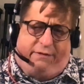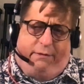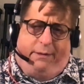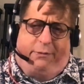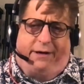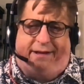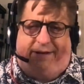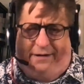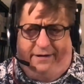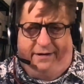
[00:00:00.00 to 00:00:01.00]
for me where I think
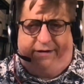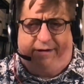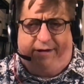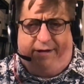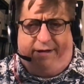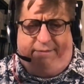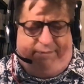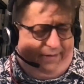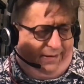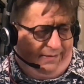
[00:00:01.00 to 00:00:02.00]
the art
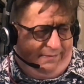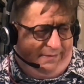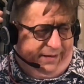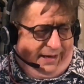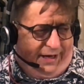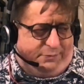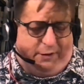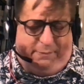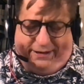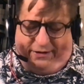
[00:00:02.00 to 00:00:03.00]
has more
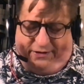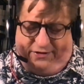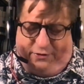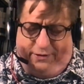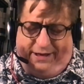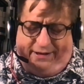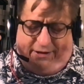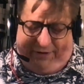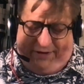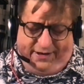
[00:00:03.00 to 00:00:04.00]
impact than the story. I think they
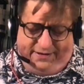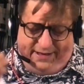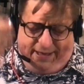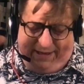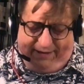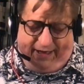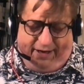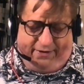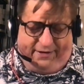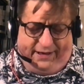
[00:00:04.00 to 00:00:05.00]
all tend to tie it
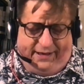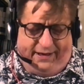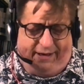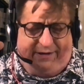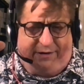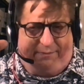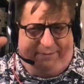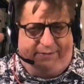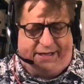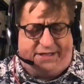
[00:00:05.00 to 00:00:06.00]
together, and I think they're
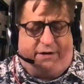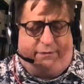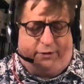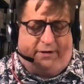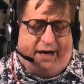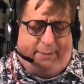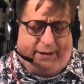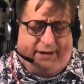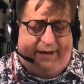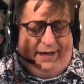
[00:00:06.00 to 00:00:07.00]
necessary for a good
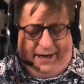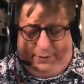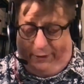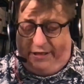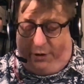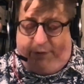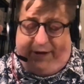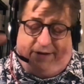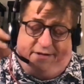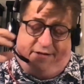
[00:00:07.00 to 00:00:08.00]
comic. And while I don't
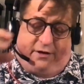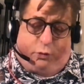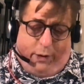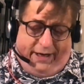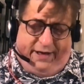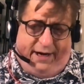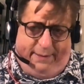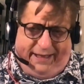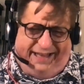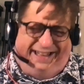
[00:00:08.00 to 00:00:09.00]
think this is a great
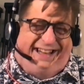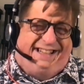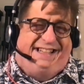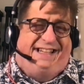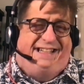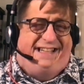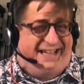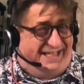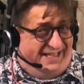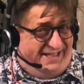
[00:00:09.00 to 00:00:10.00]
comic, I think it's
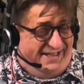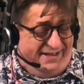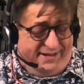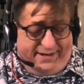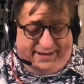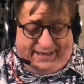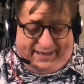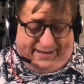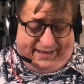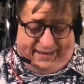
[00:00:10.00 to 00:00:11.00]
decent. And I
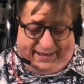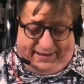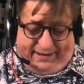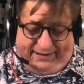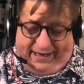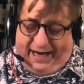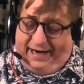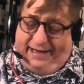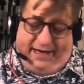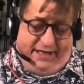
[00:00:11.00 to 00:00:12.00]
think a lot
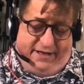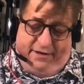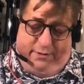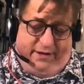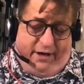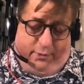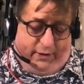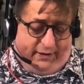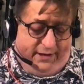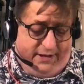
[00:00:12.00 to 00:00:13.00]
of that has to do with the
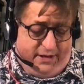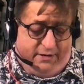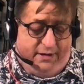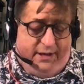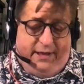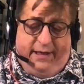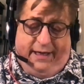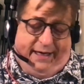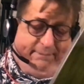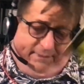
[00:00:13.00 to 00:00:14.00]
artwork. So
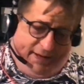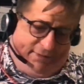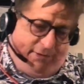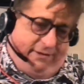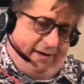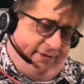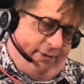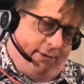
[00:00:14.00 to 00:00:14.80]
if you love the